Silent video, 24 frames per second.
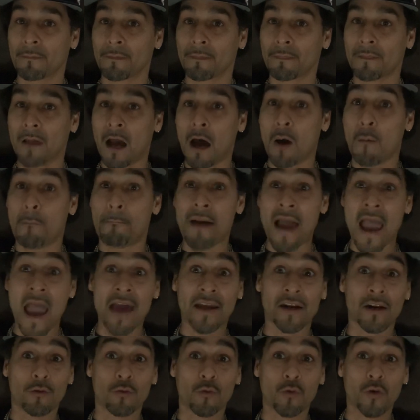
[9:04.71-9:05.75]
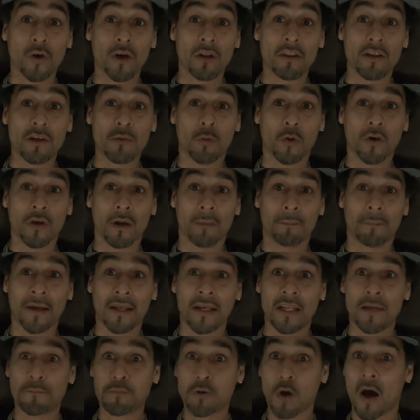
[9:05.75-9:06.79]
How bad it really would have been.
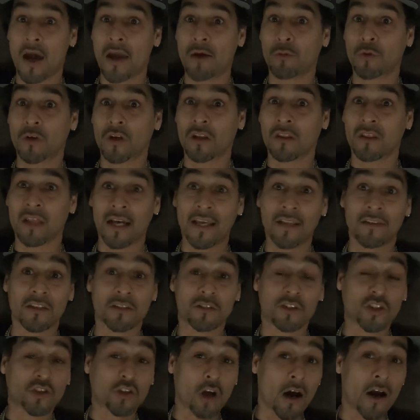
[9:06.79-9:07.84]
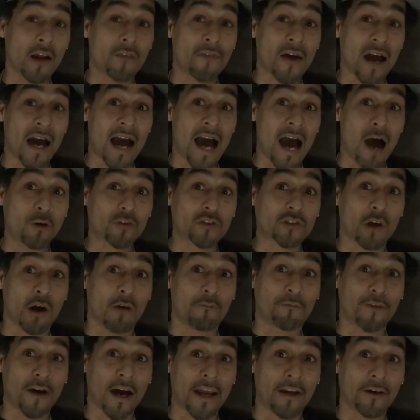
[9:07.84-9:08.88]
He probably would have started the house on
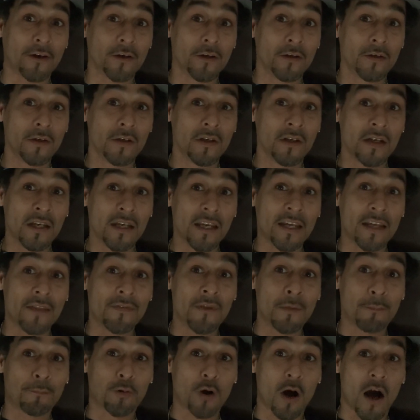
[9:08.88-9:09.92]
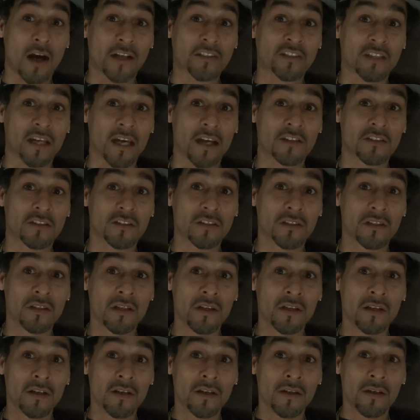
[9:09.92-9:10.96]
fire in the process.
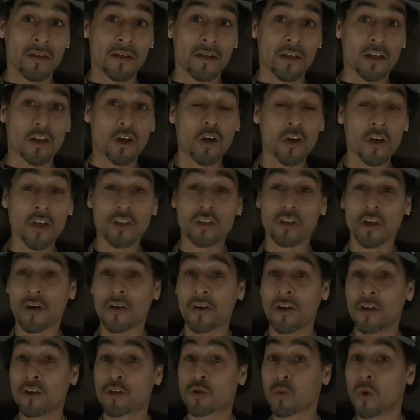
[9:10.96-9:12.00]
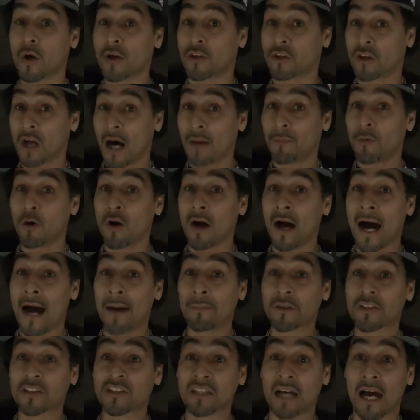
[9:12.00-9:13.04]
It could have turned into a double
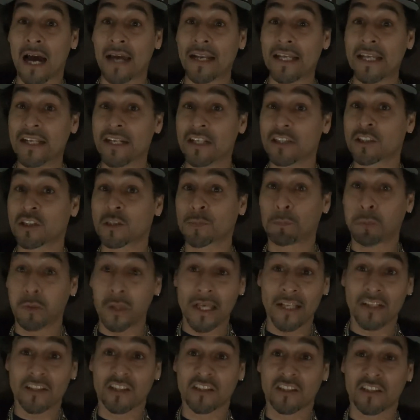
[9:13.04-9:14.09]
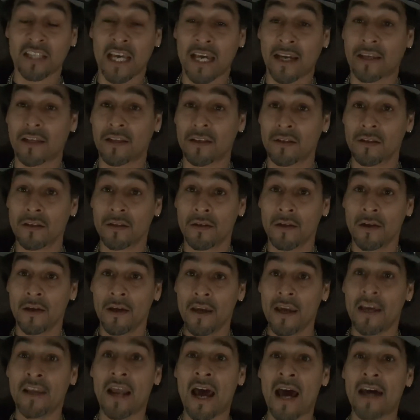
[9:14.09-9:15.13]
homicide in a split second.
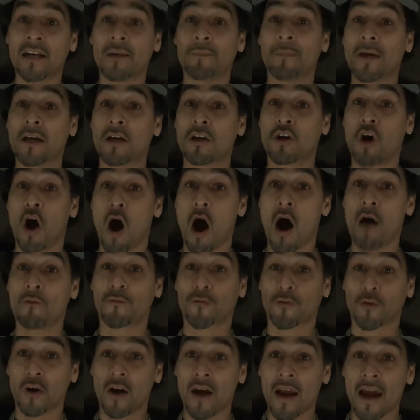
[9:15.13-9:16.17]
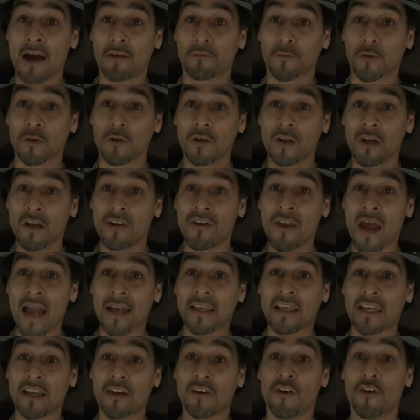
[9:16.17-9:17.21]
And I'd have been gone forever,
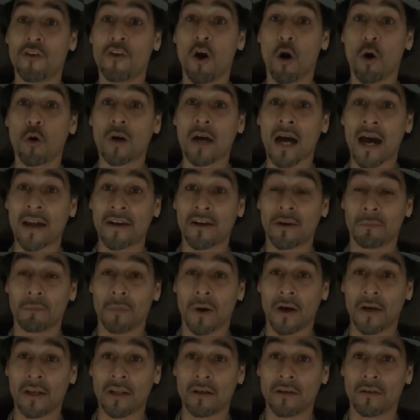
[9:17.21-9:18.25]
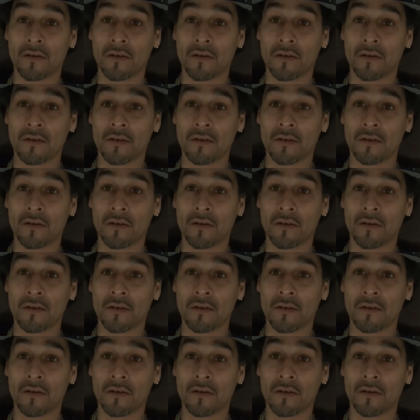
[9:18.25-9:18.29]
not getting no kind of money.